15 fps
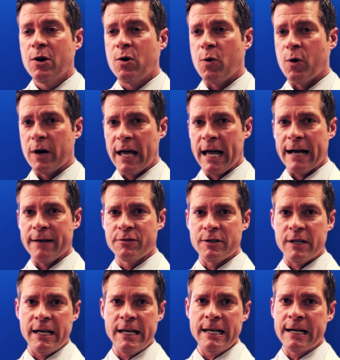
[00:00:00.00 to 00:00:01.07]
or to have
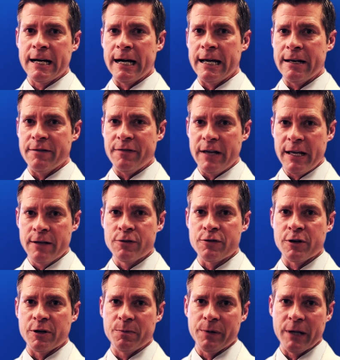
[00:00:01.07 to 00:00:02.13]
any kind of
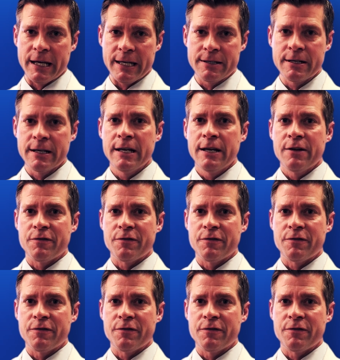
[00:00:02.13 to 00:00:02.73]
insert placed